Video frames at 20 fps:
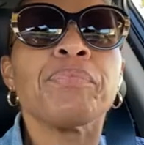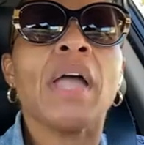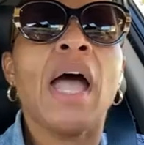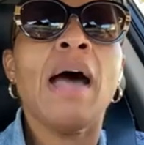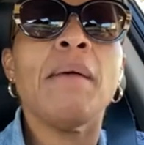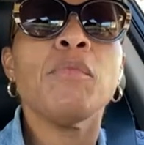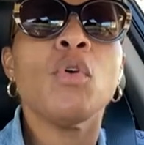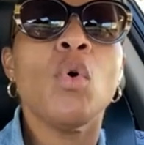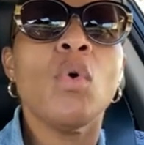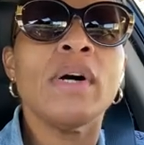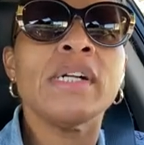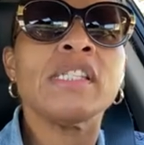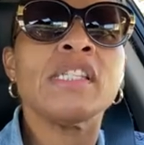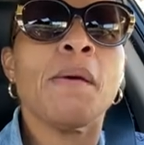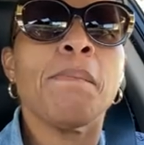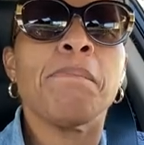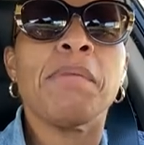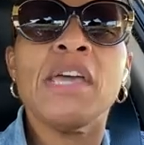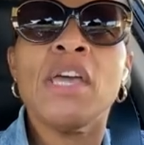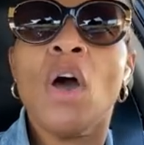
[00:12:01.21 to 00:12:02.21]
I'm going
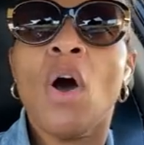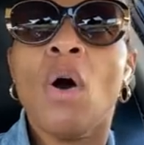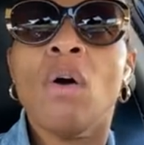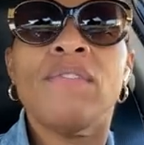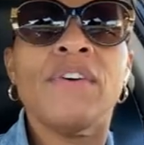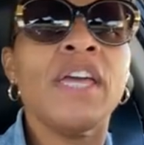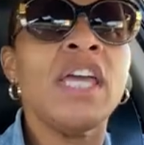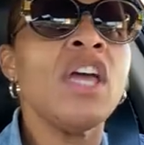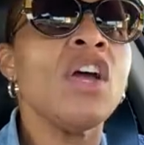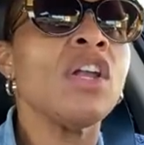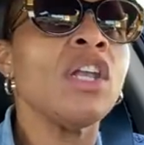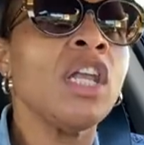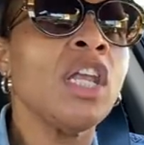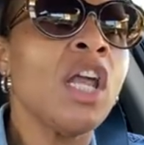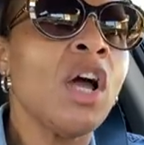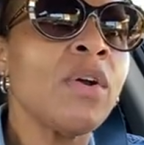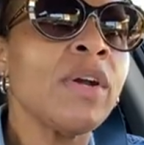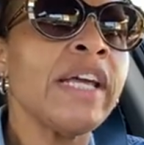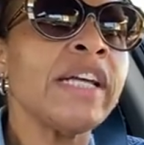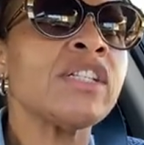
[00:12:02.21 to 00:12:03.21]
to be over here
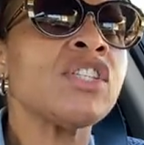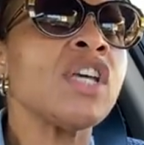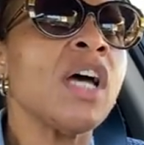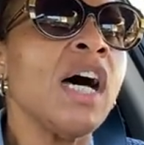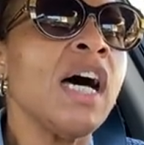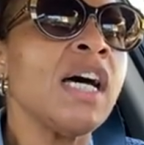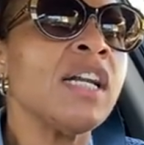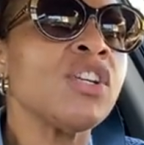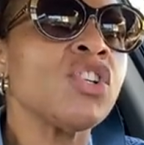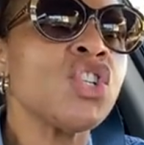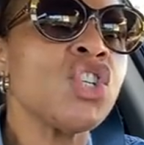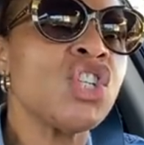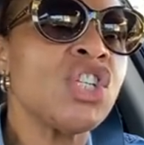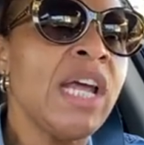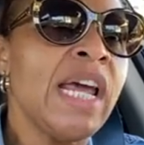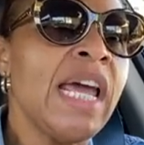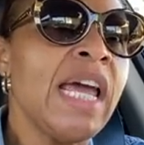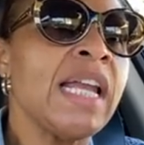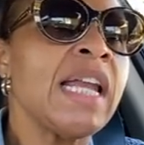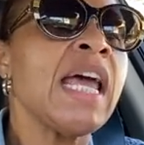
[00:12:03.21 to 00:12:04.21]
learning to
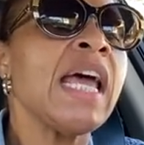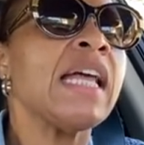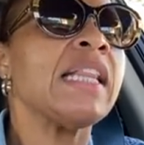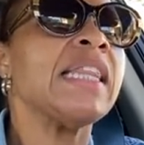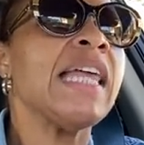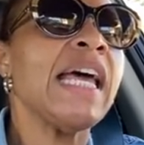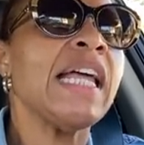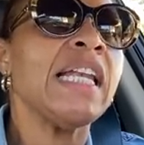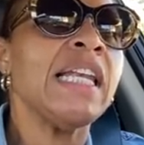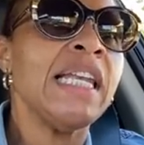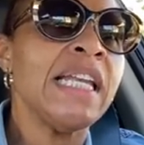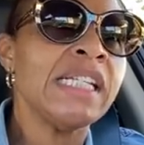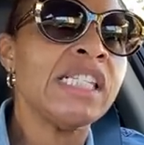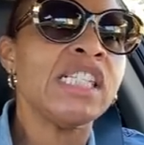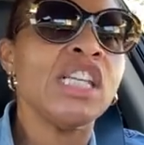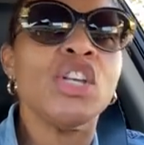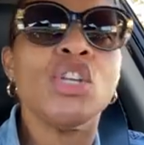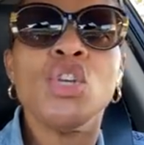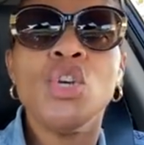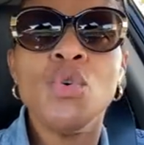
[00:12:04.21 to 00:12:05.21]
understand that,
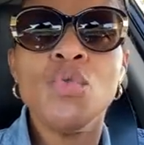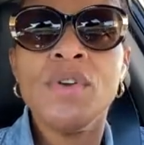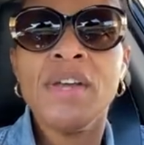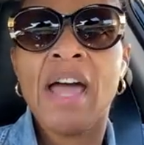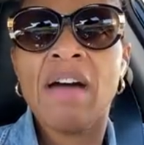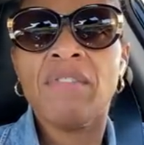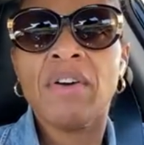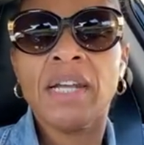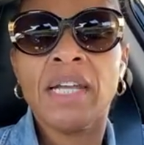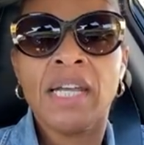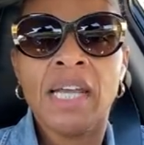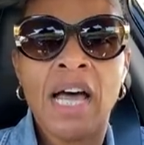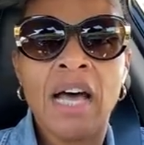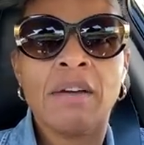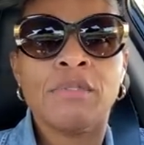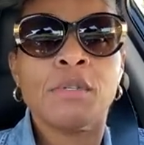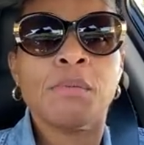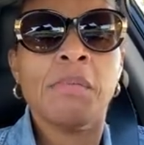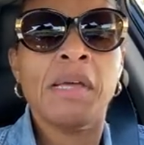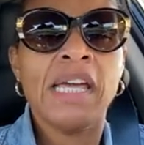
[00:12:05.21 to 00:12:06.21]
listen, you never
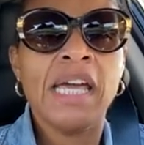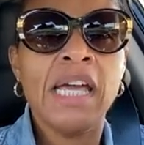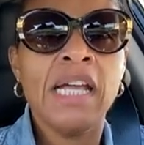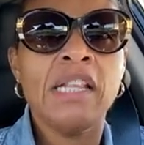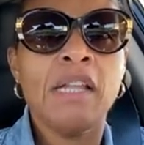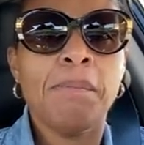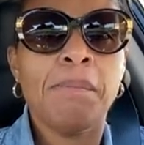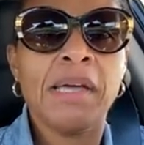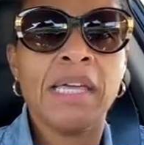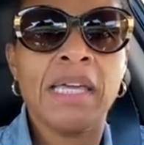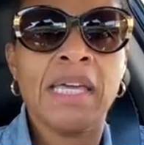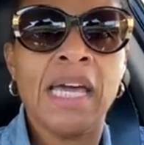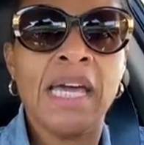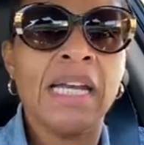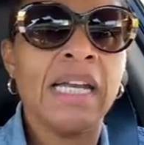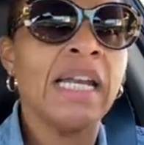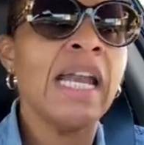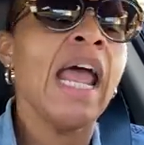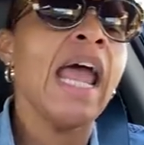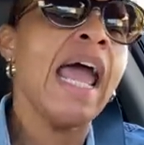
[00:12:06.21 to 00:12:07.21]
loved me in the
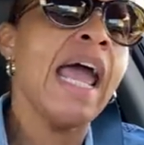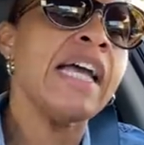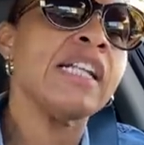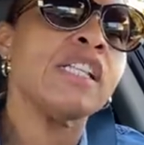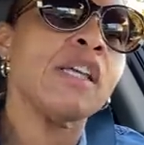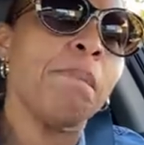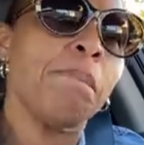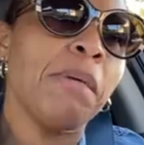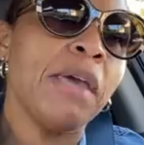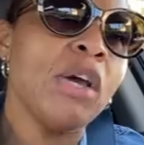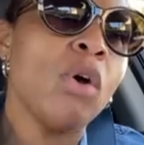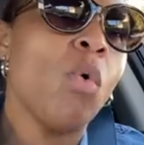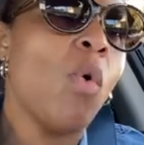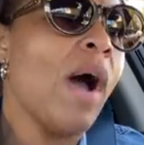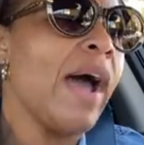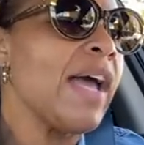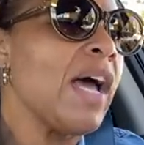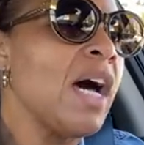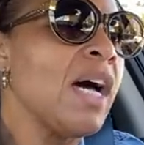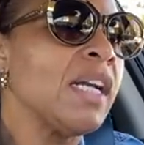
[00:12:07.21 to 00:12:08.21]
beginning. And to be
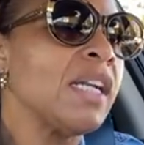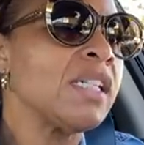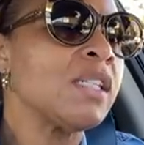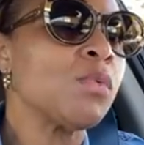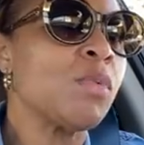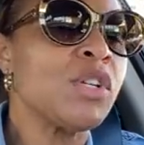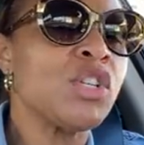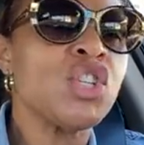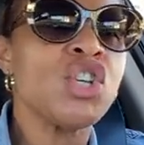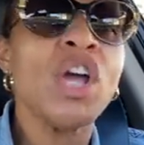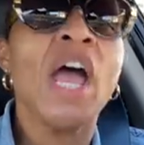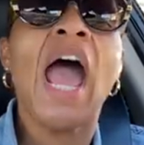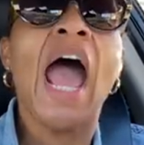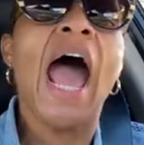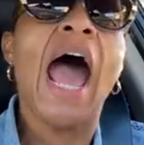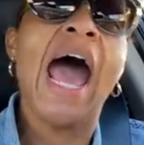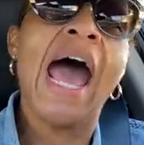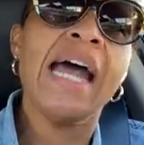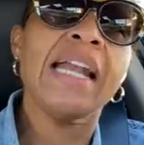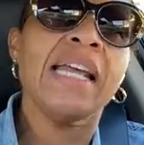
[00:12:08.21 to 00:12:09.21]
quite honest with you,
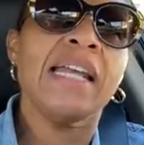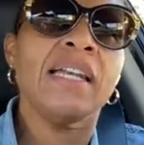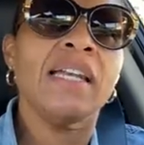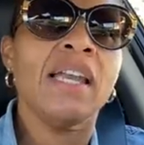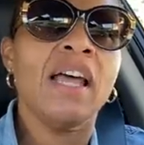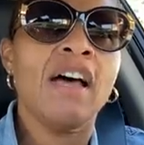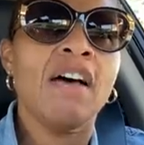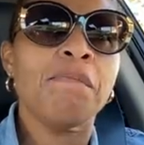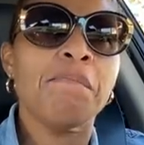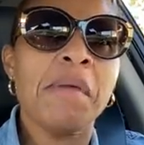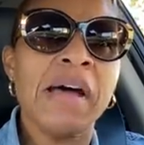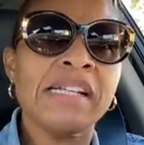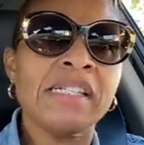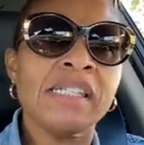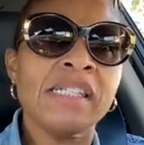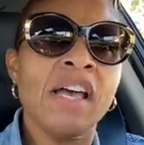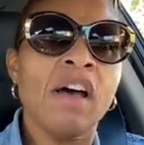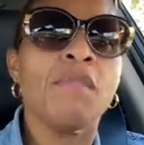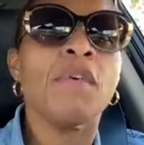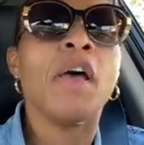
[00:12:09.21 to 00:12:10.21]
I didn't love
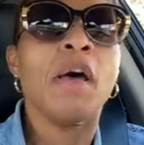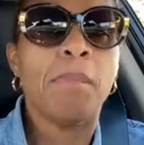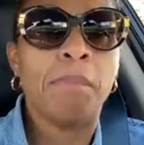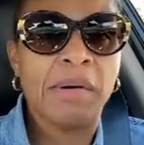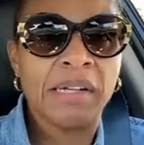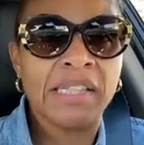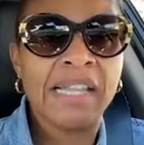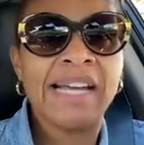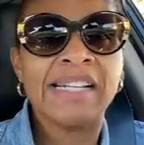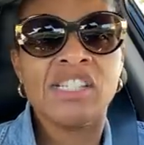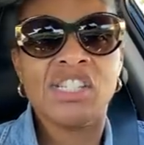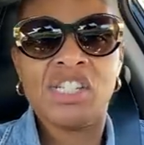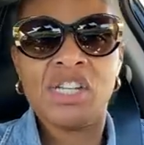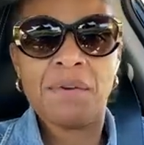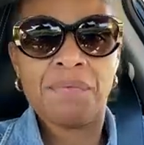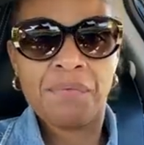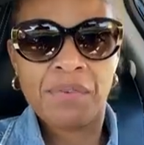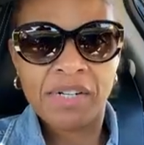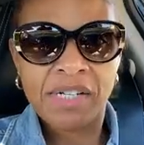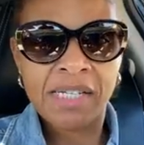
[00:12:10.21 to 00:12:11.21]
myself, but that's
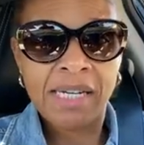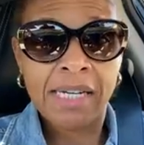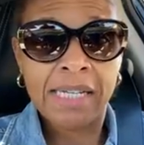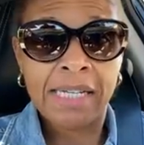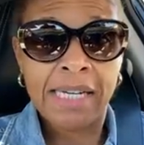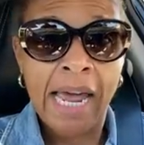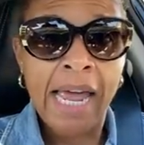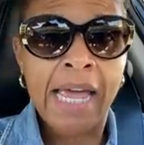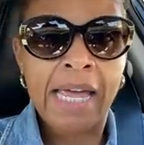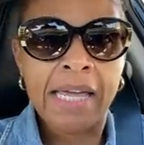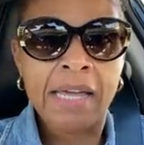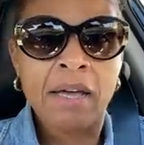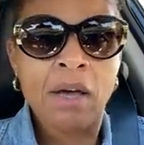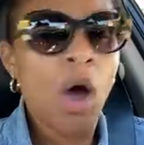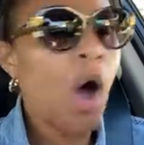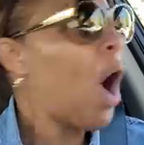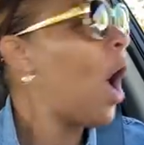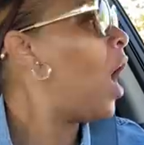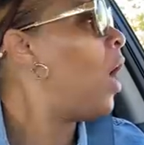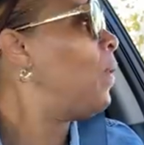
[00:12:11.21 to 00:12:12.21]
different today.
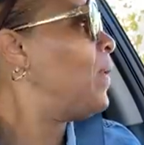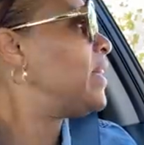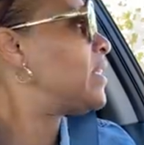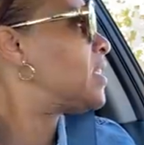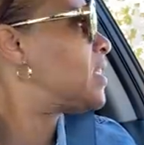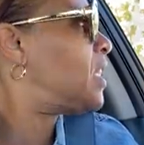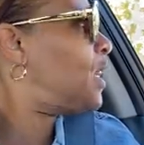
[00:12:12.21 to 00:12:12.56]
Oh, it's